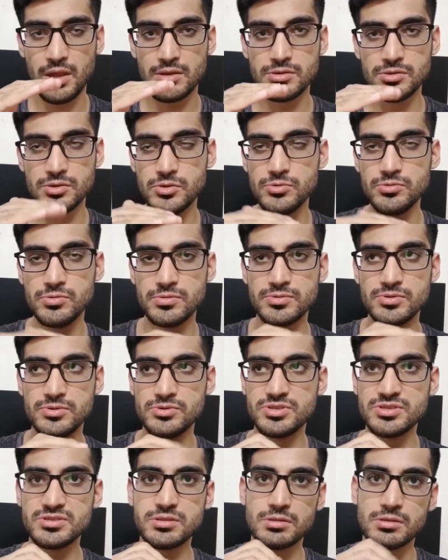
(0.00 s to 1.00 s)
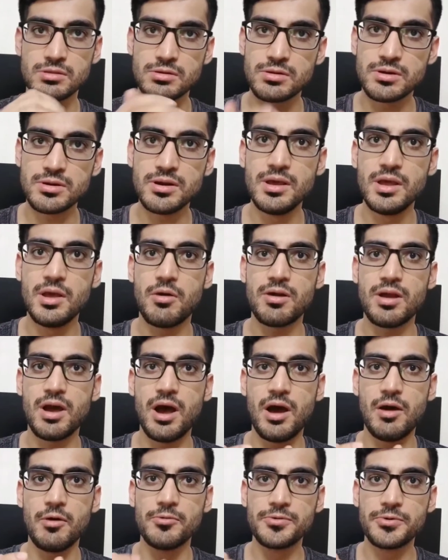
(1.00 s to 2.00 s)
you just learn on
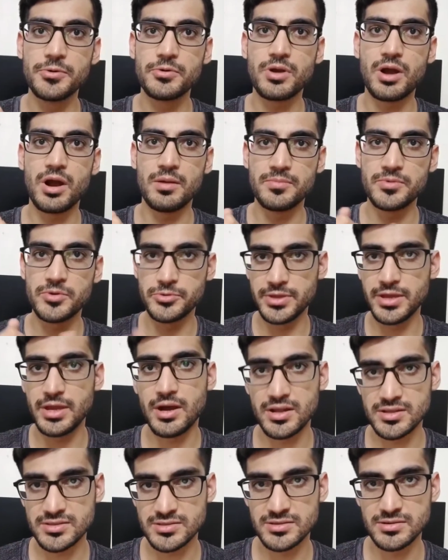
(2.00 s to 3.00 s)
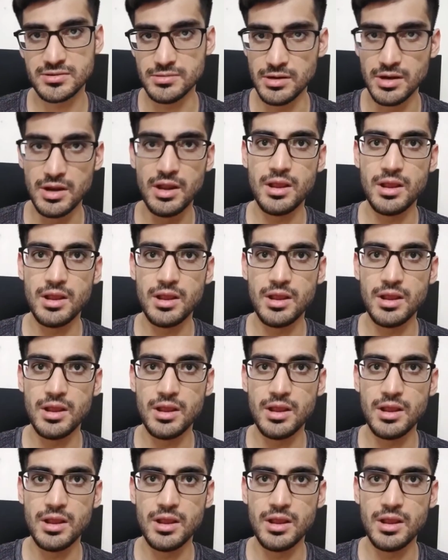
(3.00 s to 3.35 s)
how to come to the answer